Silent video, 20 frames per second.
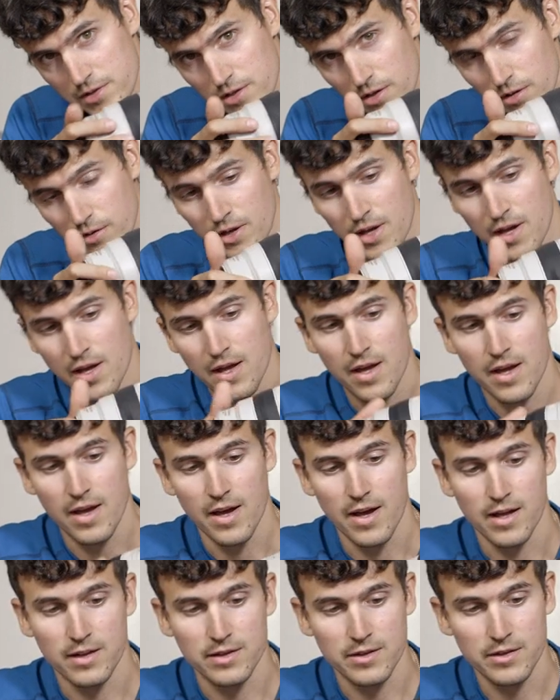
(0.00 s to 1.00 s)
So
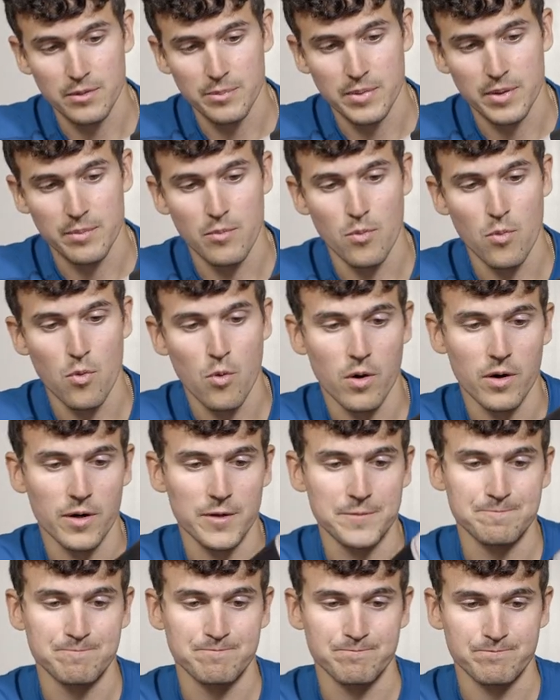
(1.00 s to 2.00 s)
a little bit
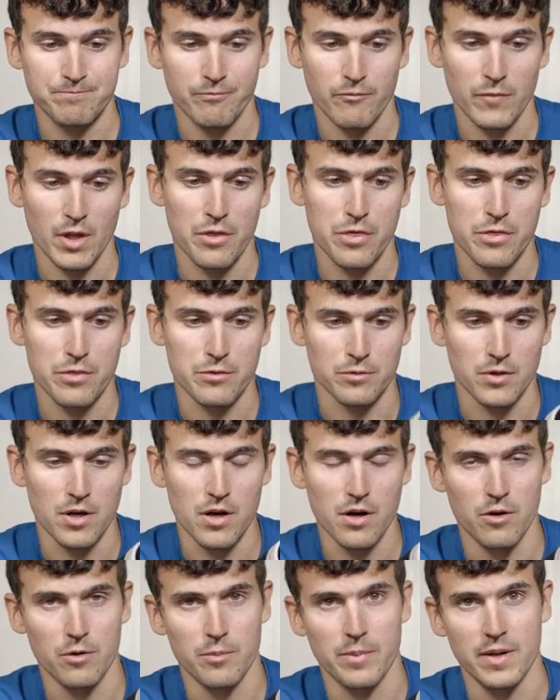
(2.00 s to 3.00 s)
more
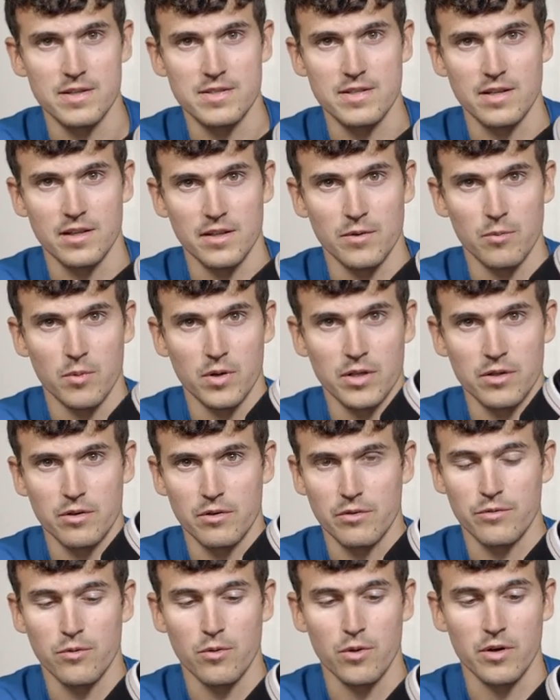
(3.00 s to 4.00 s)
throw, basically. one hundred
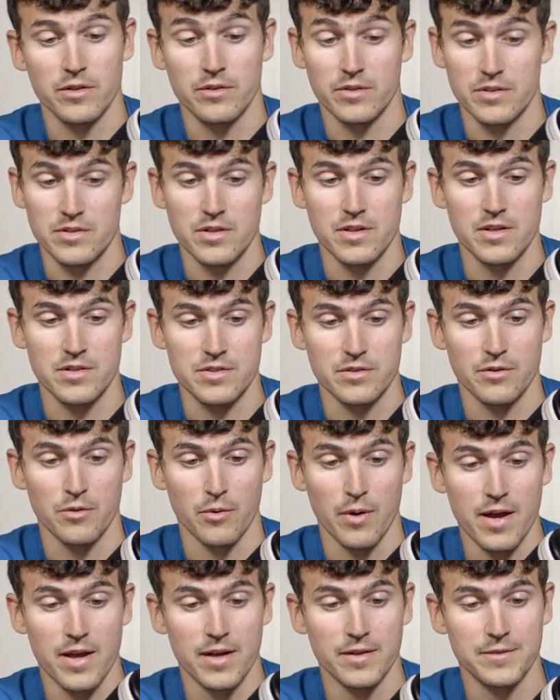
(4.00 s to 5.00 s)
to four hundred is, is
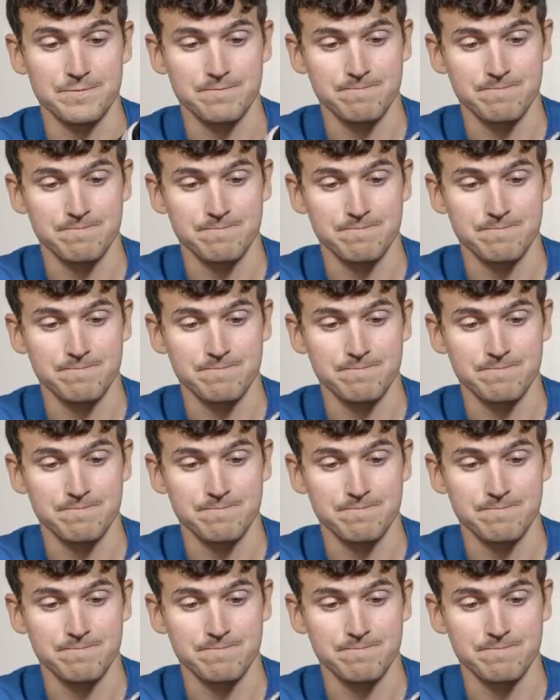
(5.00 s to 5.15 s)
great.